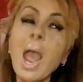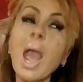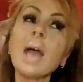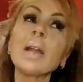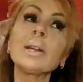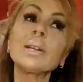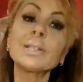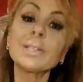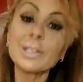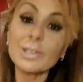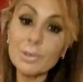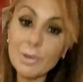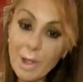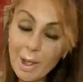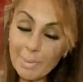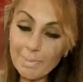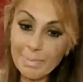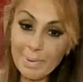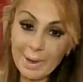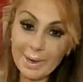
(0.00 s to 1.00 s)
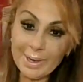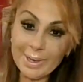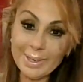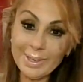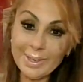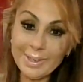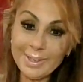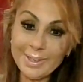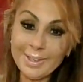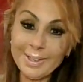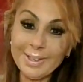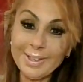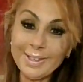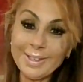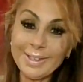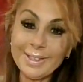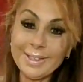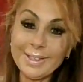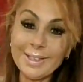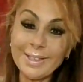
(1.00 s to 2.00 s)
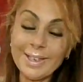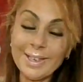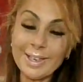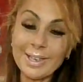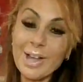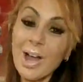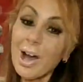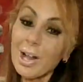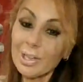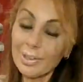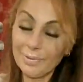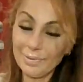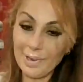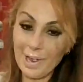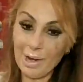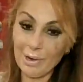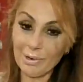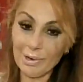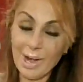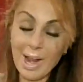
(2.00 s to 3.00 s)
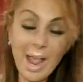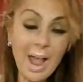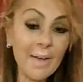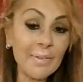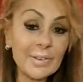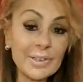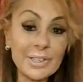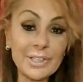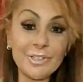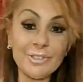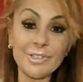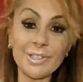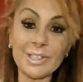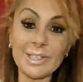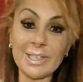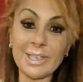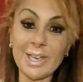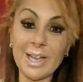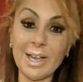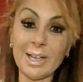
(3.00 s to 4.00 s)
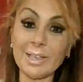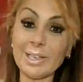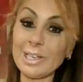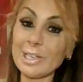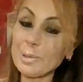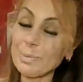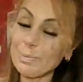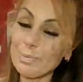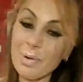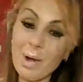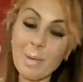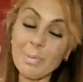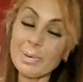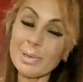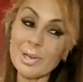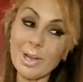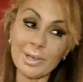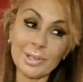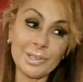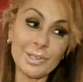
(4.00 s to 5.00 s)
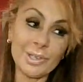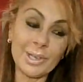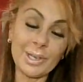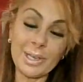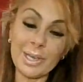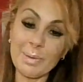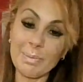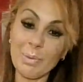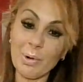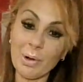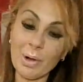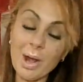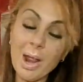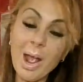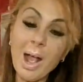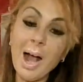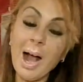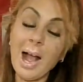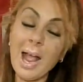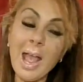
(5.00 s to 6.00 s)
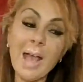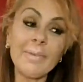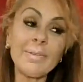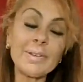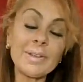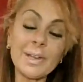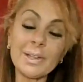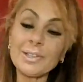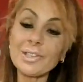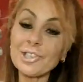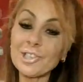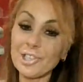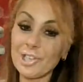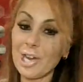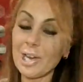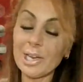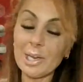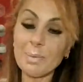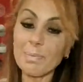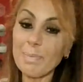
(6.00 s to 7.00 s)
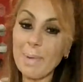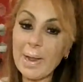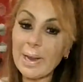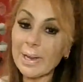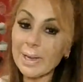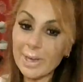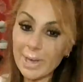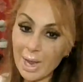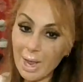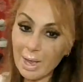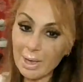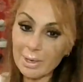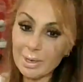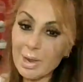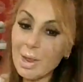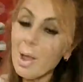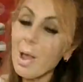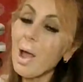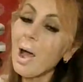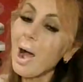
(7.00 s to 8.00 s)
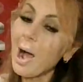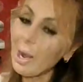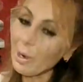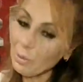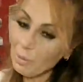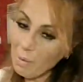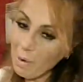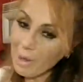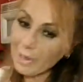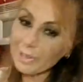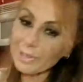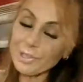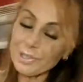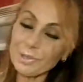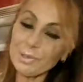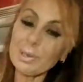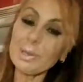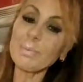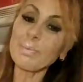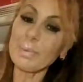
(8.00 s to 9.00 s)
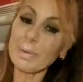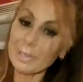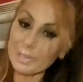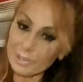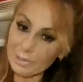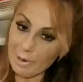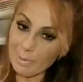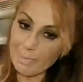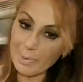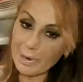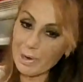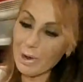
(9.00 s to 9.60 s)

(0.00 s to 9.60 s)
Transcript: And I still have my cauliflower. I haven't used it yet. It's probably not good anymore. I haven't done the shake and bake yet. I want to do it, but I still have my